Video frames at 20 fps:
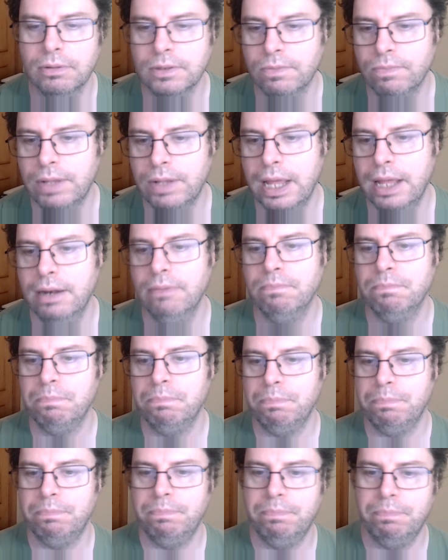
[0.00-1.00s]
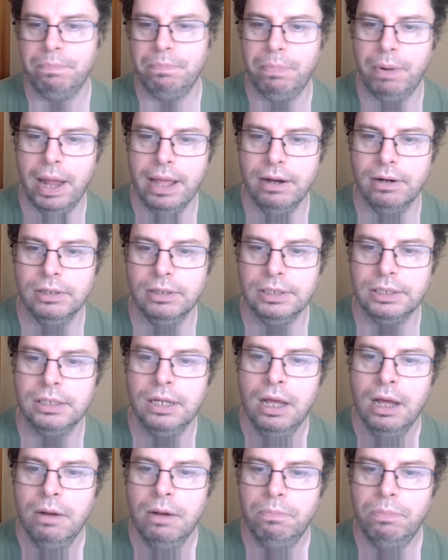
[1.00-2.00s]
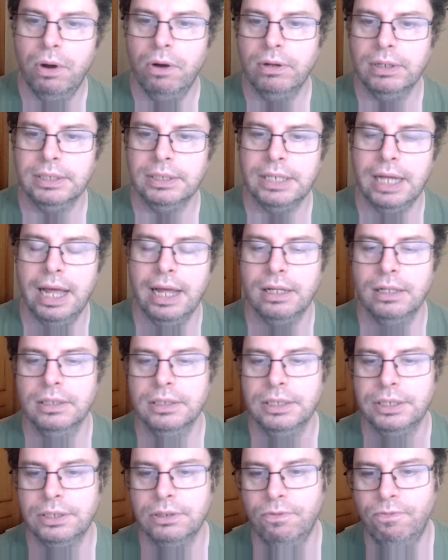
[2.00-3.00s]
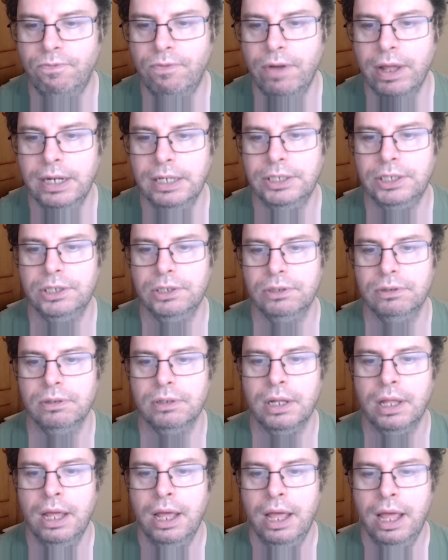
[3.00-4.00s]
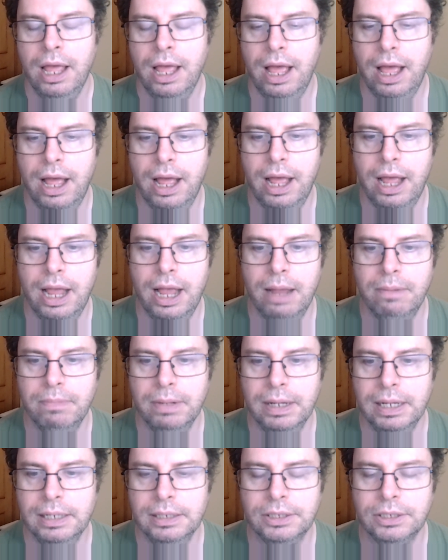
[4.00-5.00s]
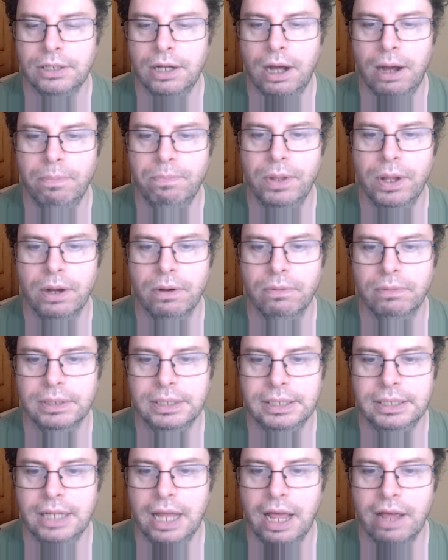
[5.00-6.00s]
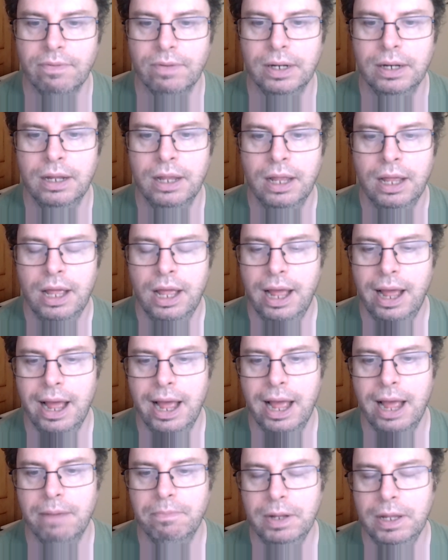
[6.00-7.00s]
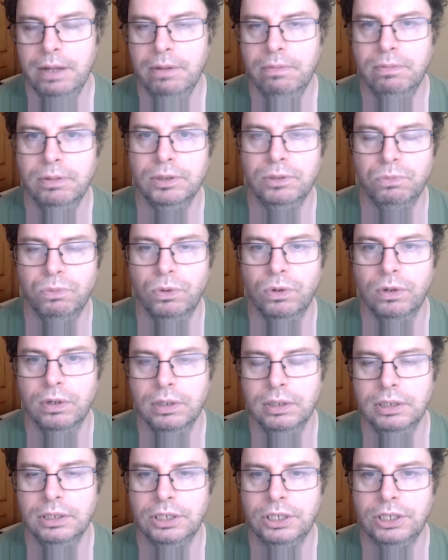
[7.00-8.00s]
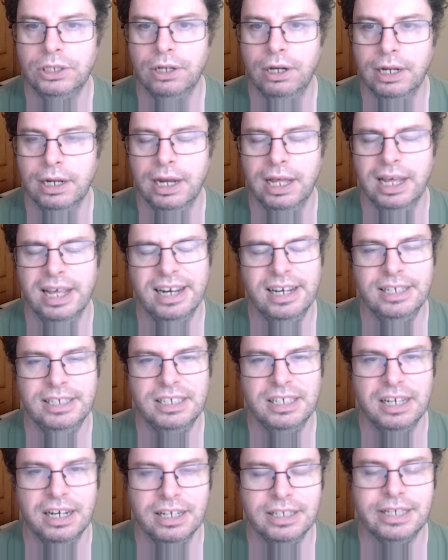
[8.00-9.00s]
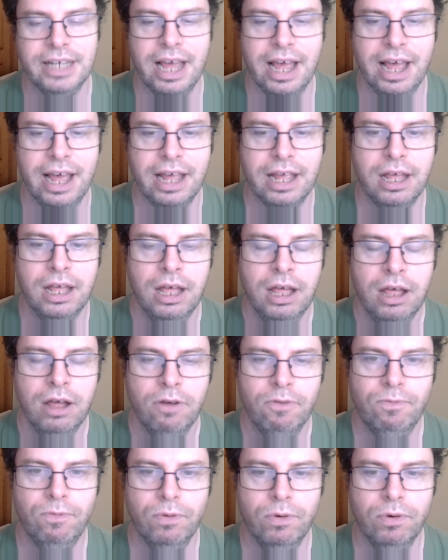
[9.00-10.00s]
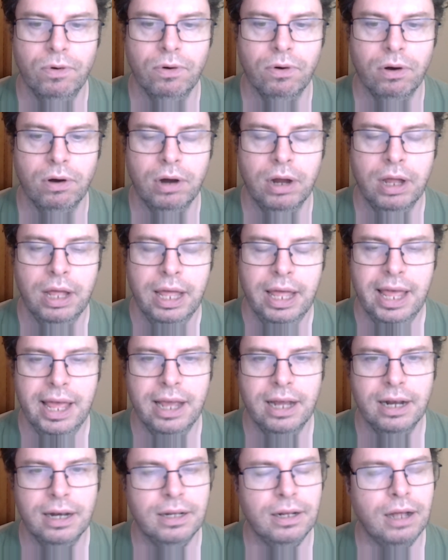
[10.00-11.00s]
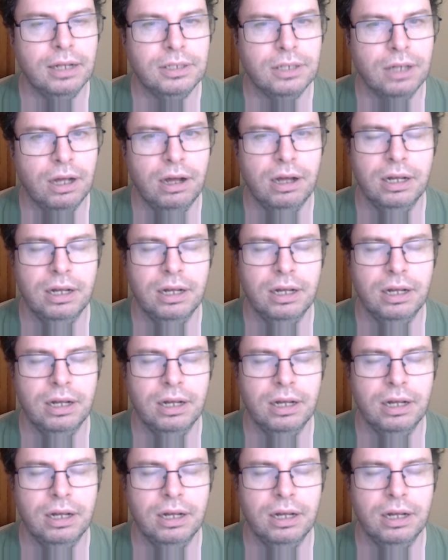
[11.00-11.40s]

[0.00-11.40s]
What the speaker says: In terms of then players, broken tackles, so Freddie Stewart is top there with 7. He was one shining light, at least in attack for England.